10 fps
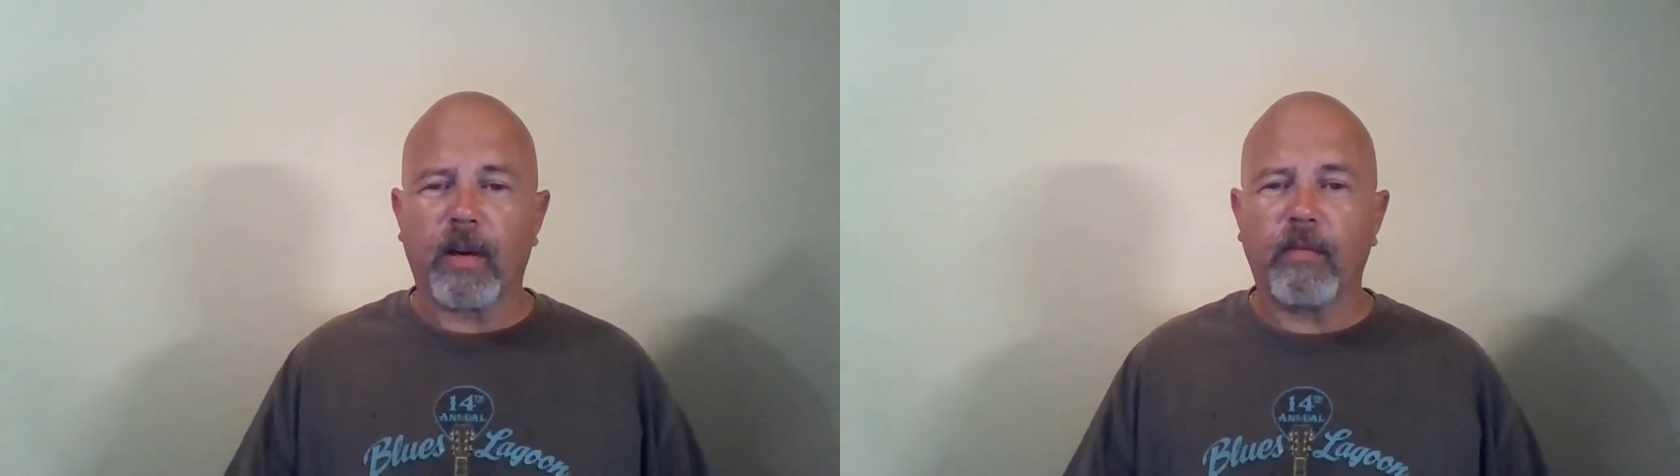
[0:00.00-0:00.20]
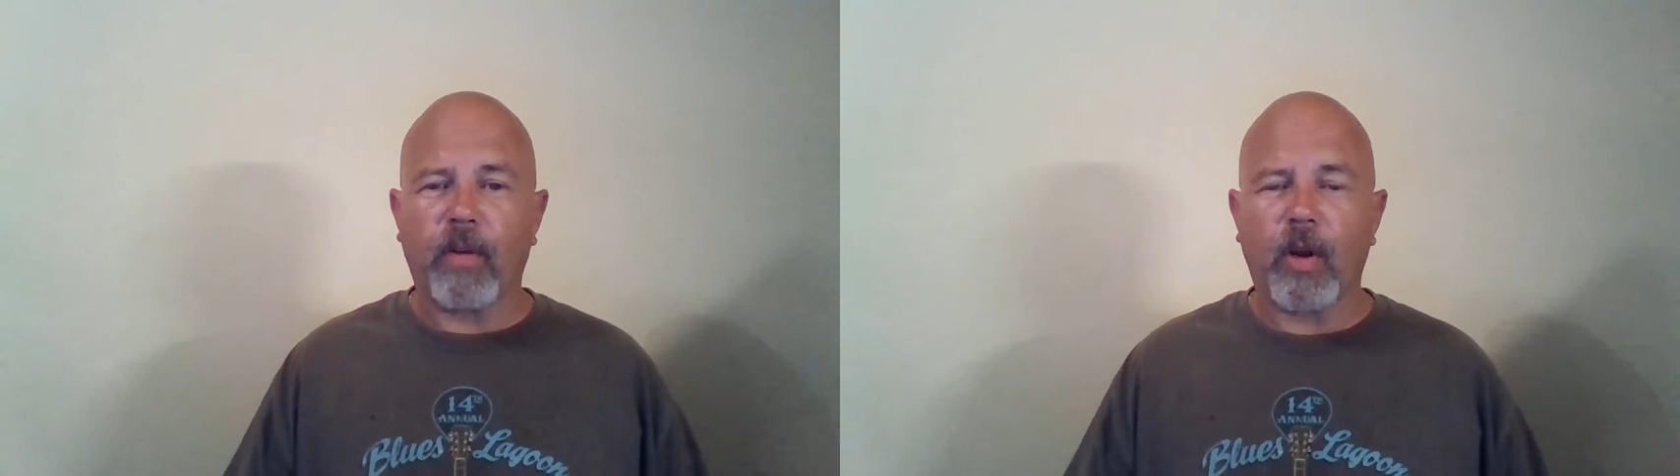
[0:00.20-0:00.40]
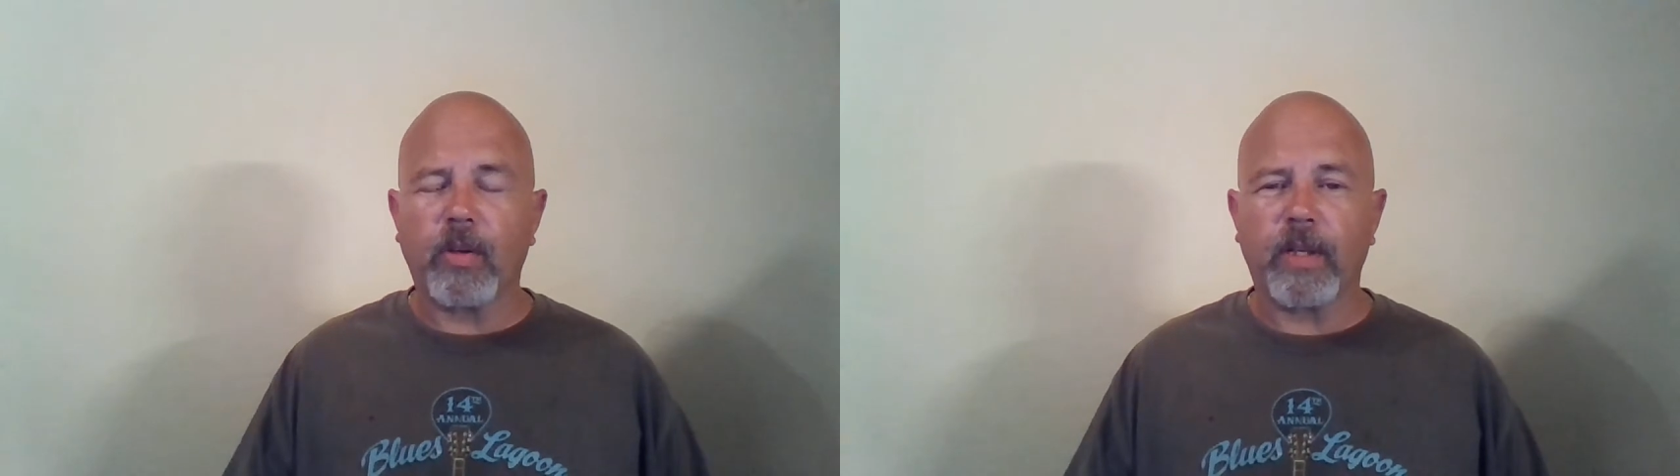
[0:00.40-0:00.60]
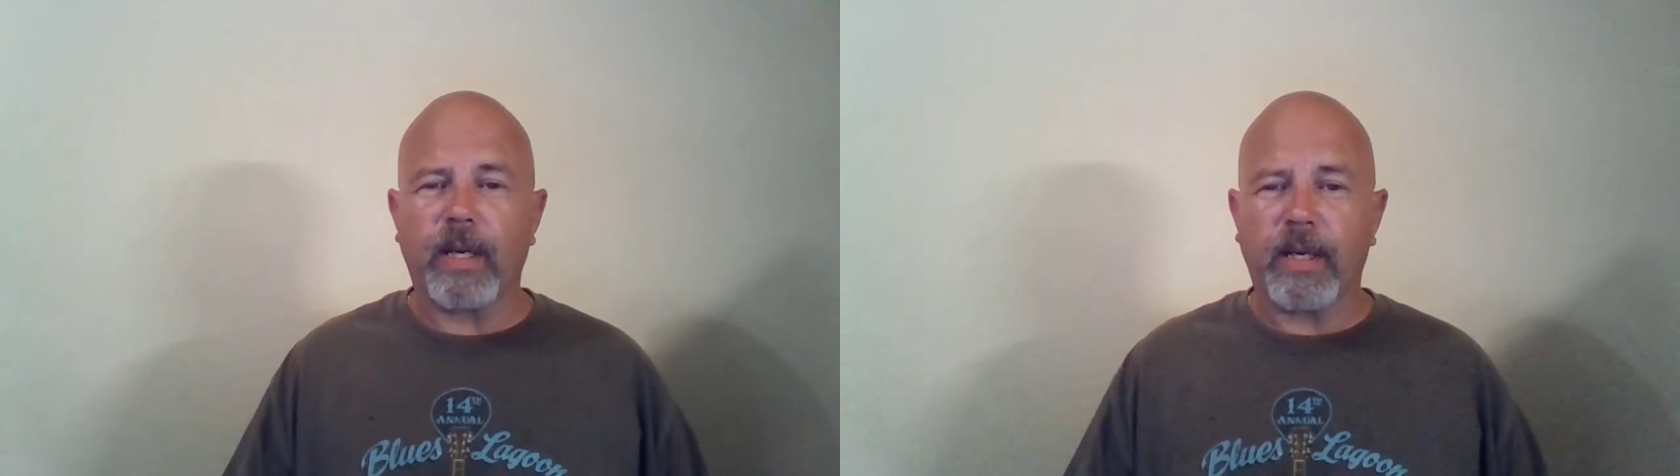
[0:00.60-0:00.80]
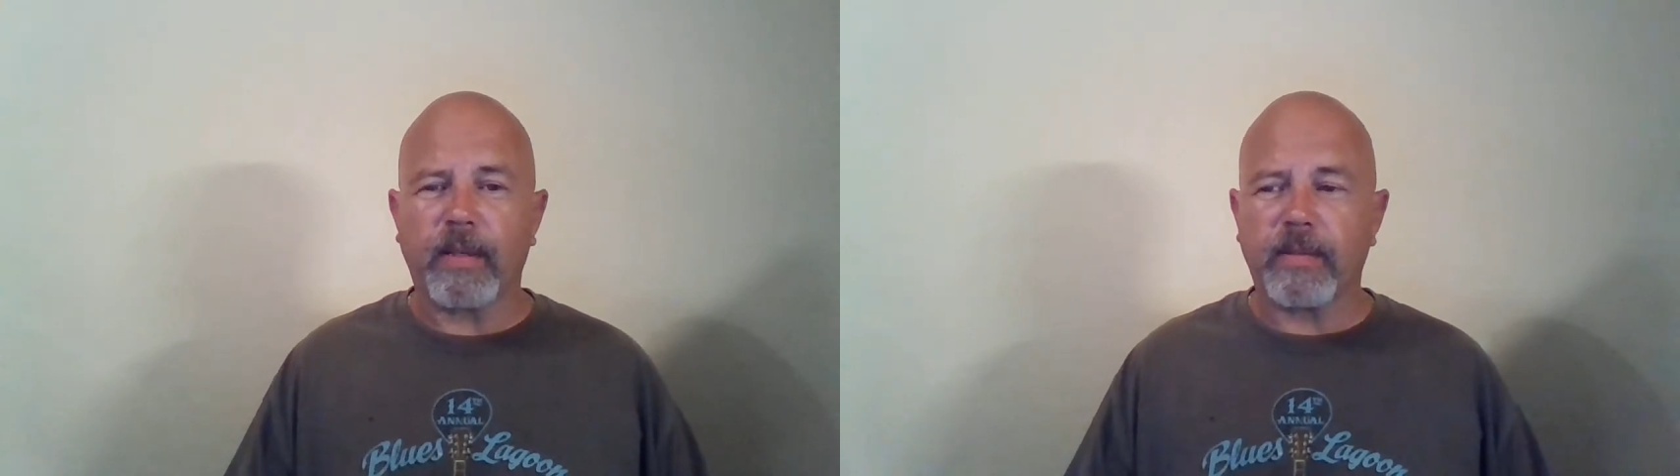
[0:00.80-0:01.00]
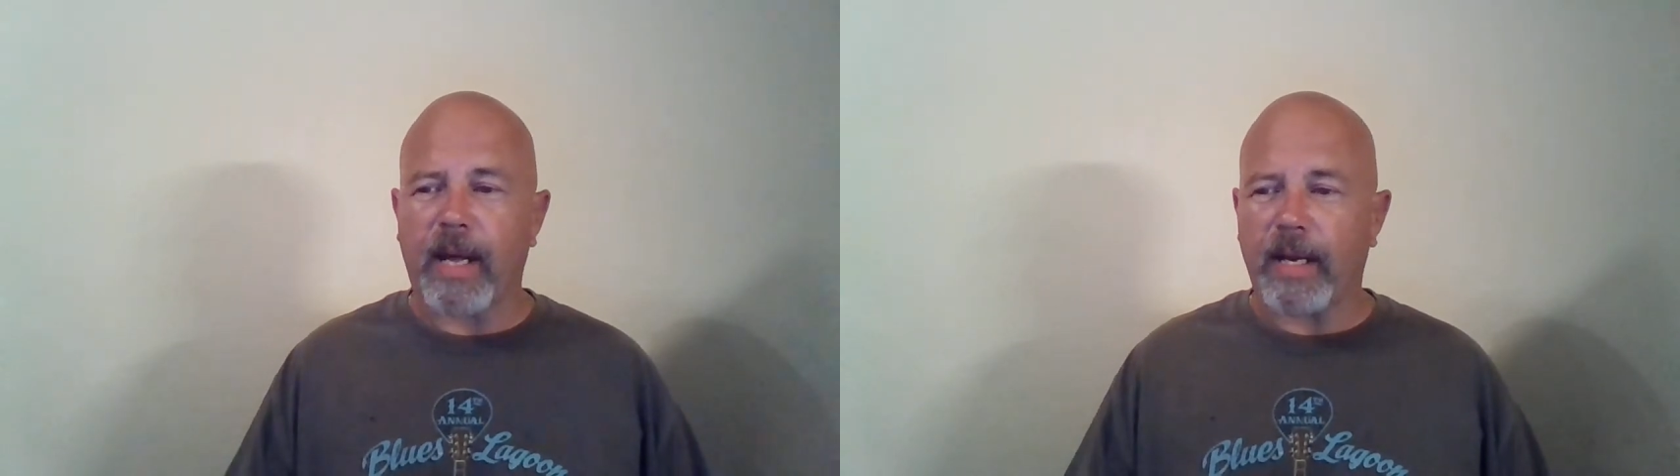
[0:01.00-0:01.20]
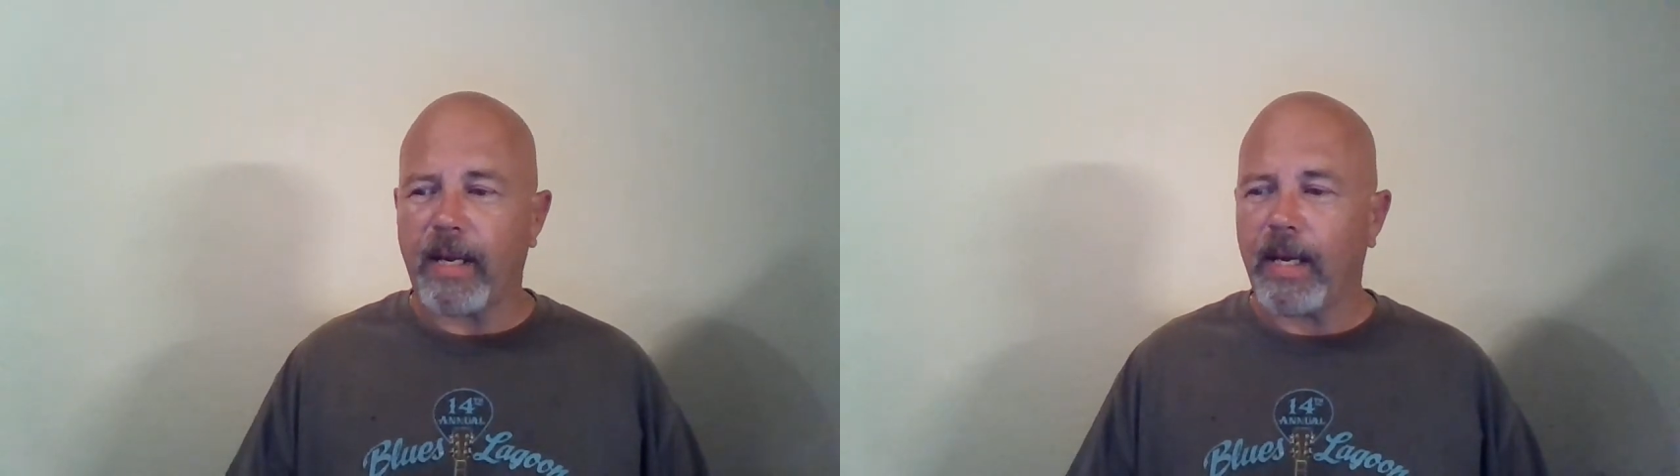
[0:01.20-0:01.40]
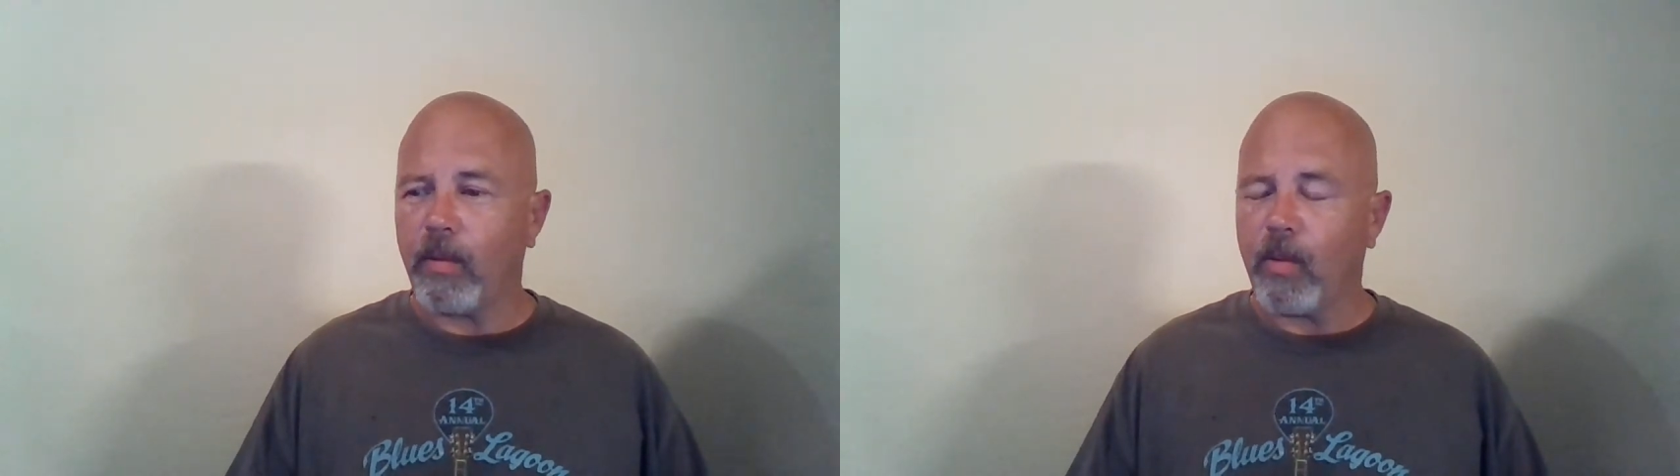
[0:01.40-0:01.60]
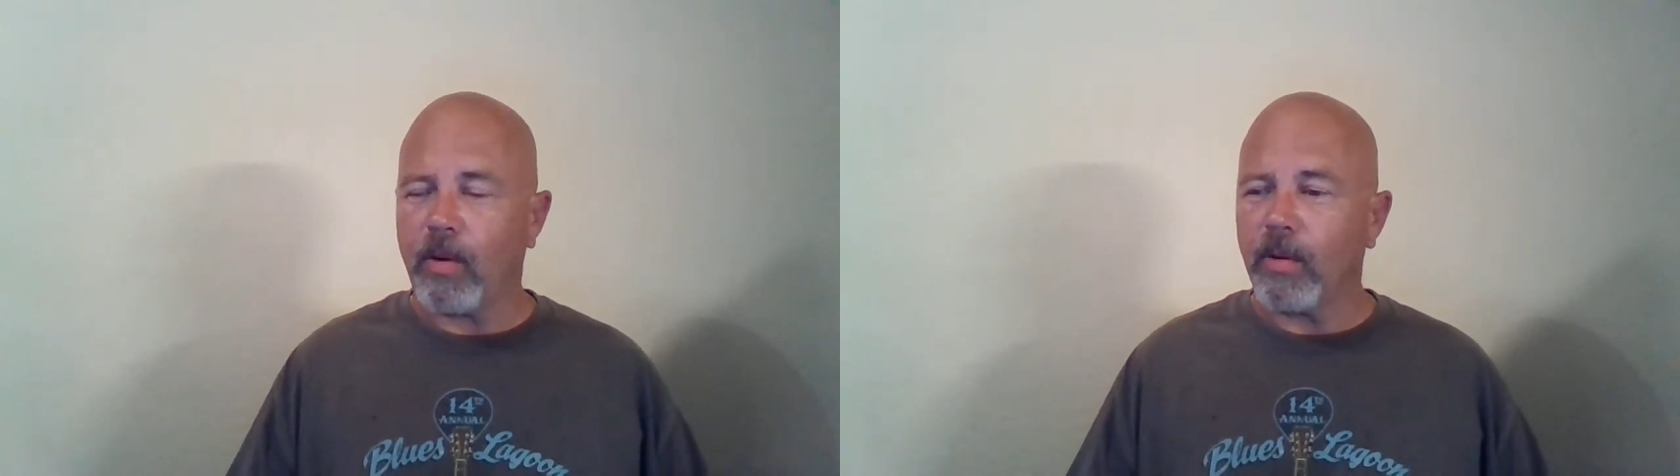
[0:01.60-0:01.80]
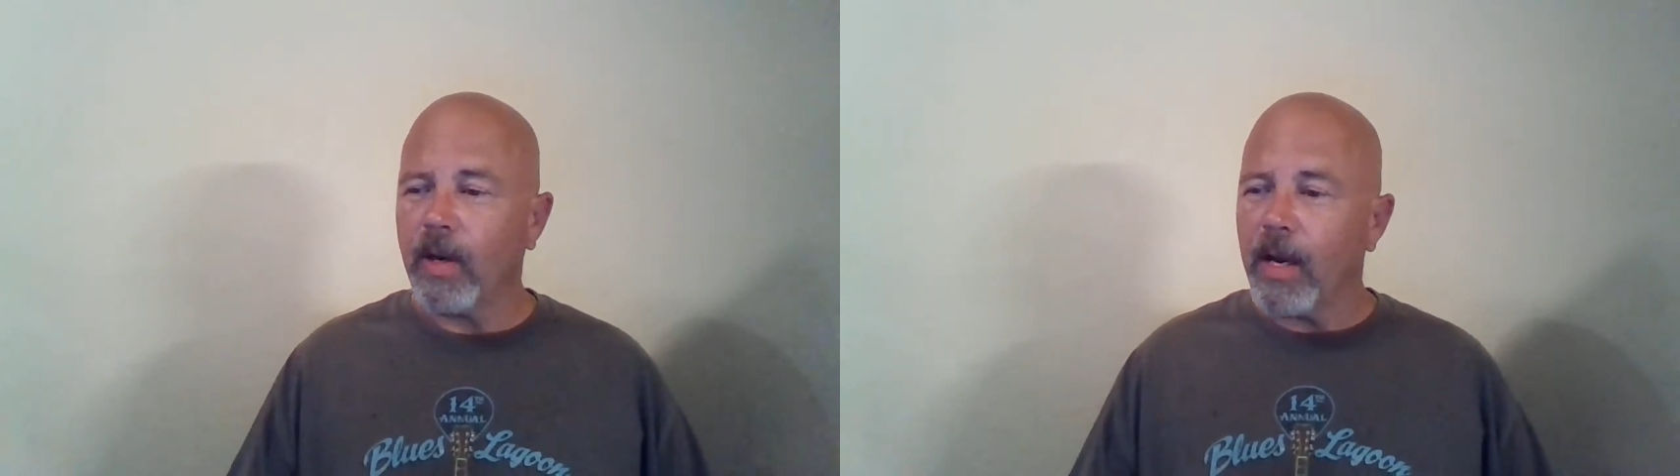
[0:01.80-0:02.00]
conversion is that he
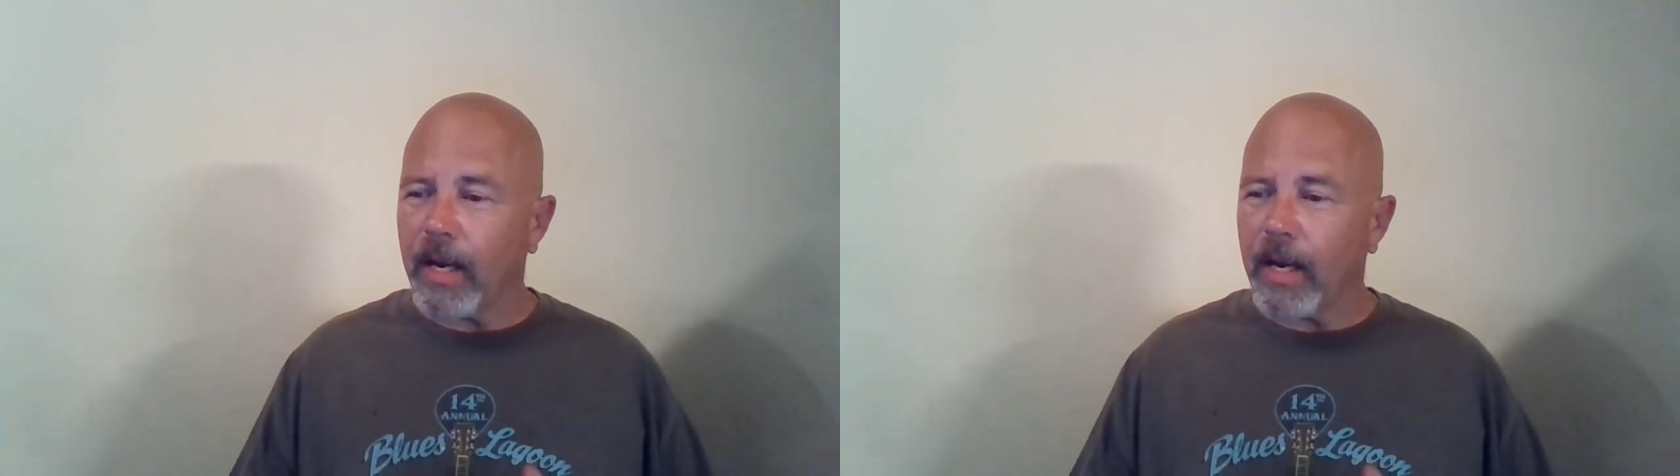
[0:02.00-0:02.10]
will